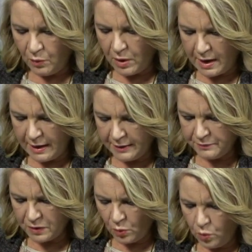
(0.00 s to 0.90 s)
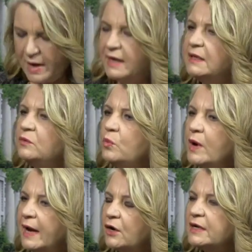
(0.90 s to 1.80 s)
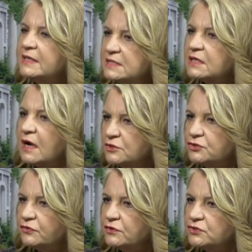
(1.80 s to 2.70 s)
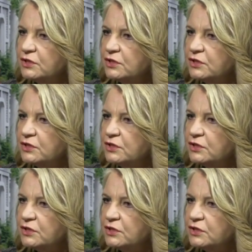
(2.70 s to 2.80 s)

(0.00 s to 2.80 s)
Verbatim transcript: Um, when and where is the concert this